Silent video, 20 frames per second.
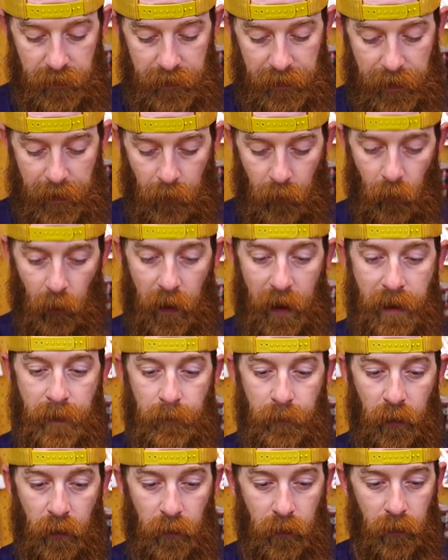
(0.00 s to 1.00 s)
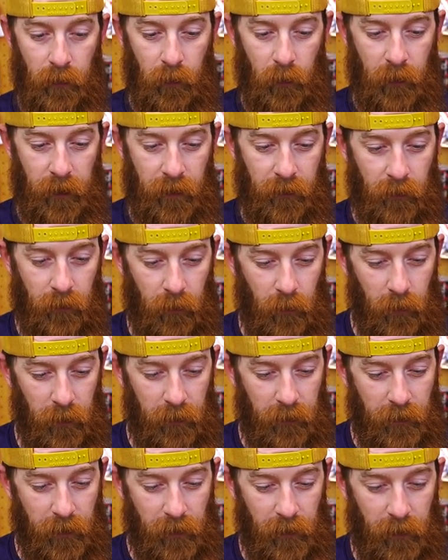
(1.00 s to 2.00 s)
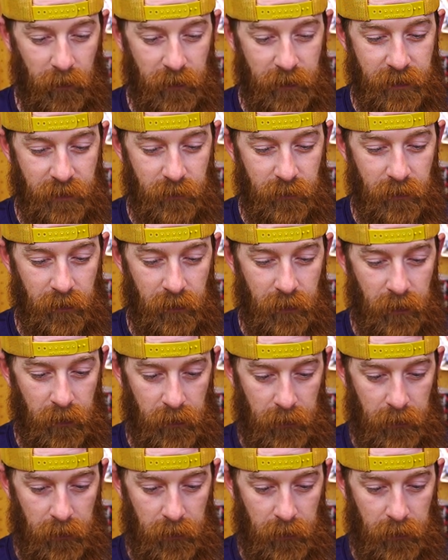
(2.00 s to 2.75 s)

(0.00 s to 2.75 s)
that white pearl, whatever. What do they call this one?